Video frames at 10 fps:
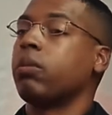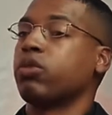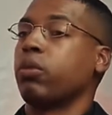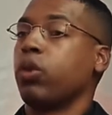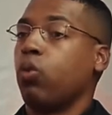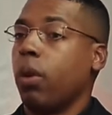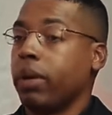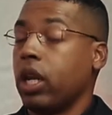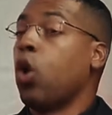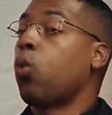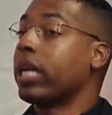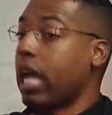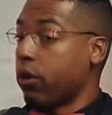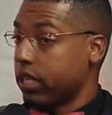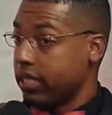the woman. We carry
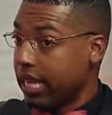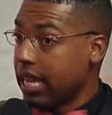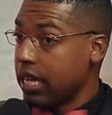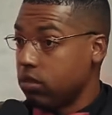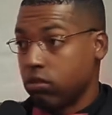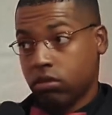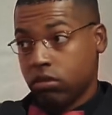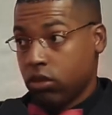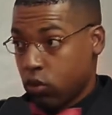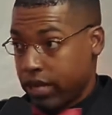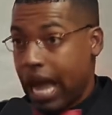the seed, no doubt.